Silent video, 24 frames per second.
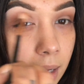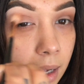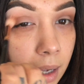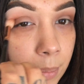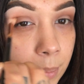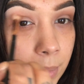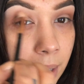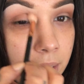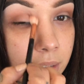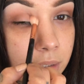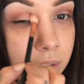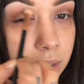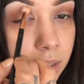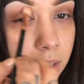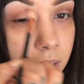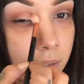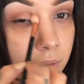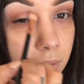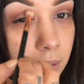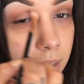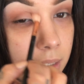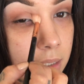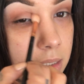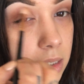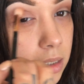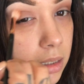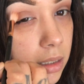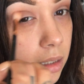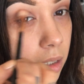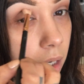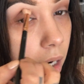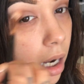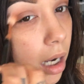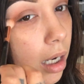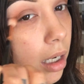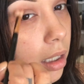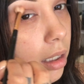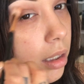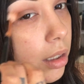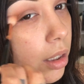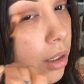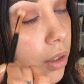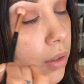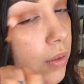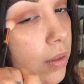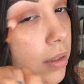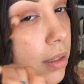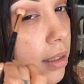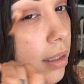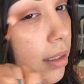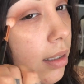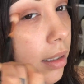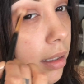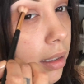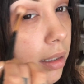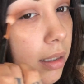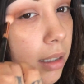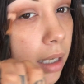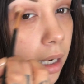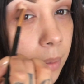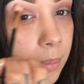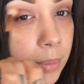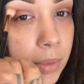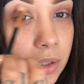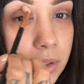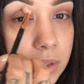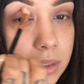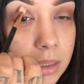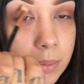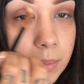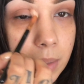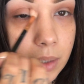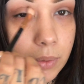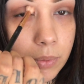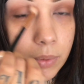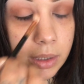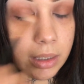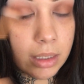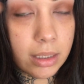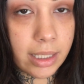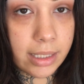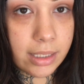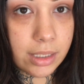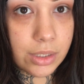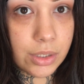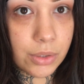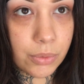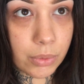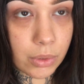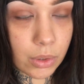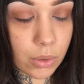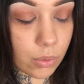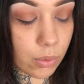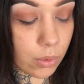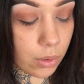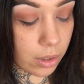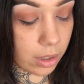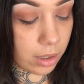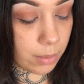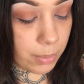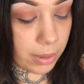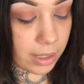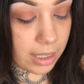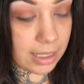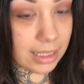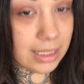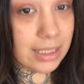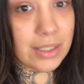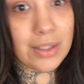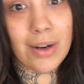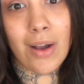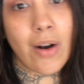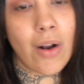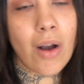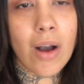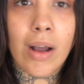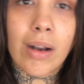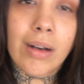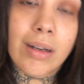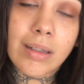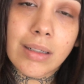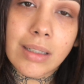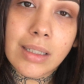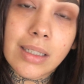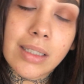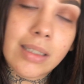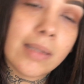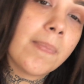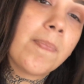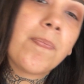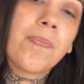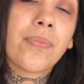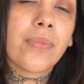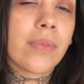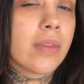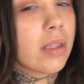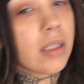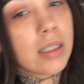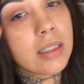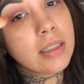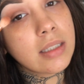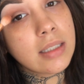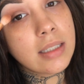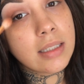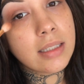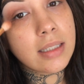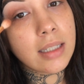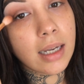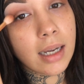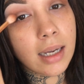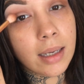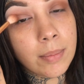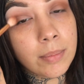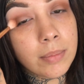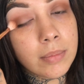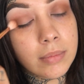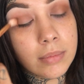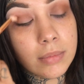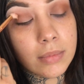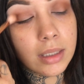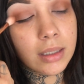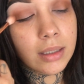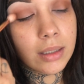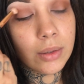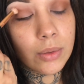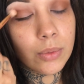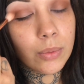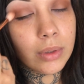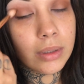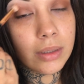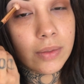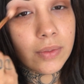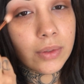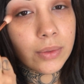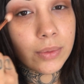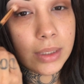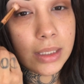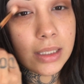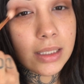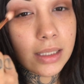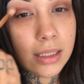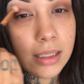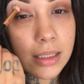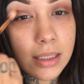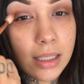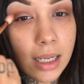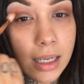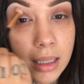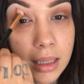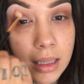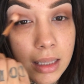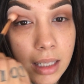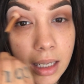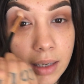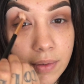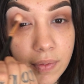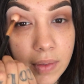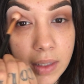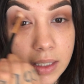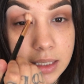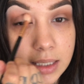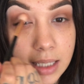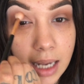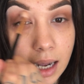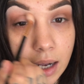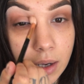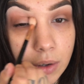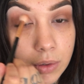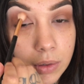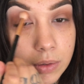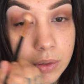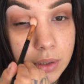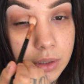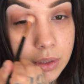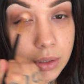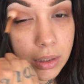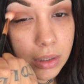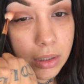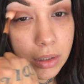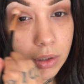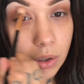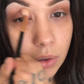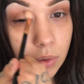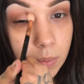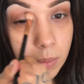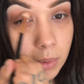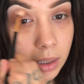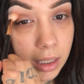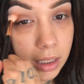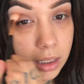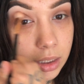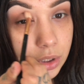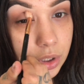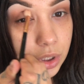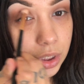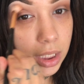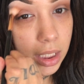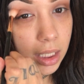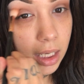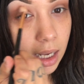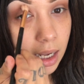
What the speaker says: I'm actually, you guys, I'm using my ring light to record, but it's not on. This is one of the reasons I love this house so much.